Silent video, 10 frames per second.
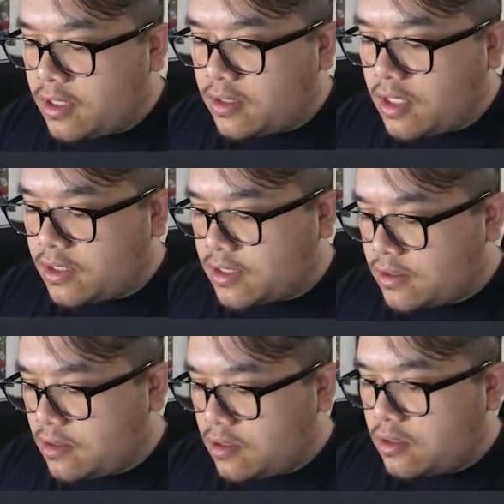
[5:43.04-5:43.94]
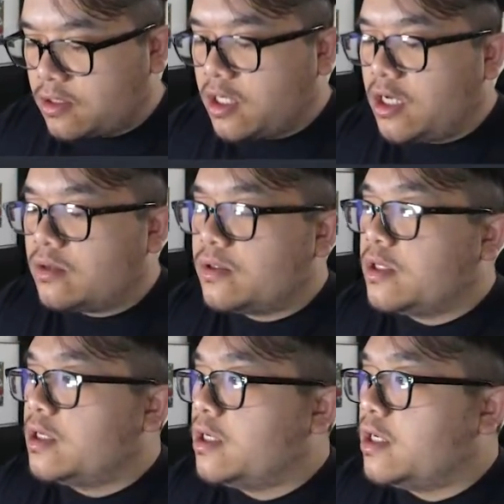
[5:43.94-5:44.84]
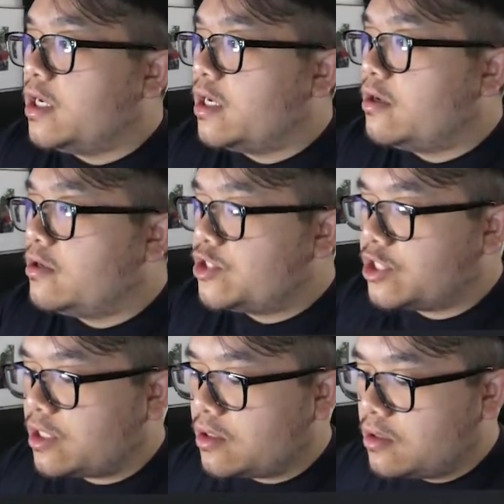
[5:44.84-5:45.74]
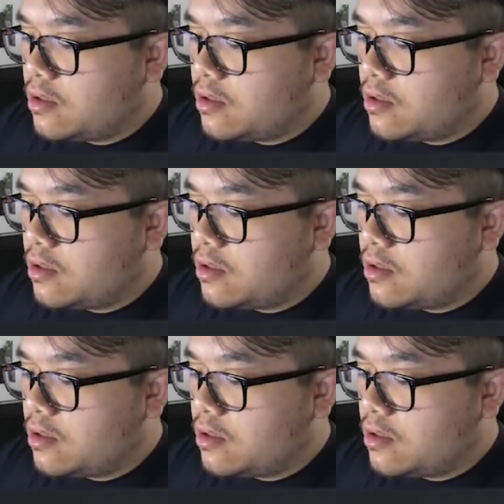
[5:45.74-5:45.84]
Let, us go. Energy.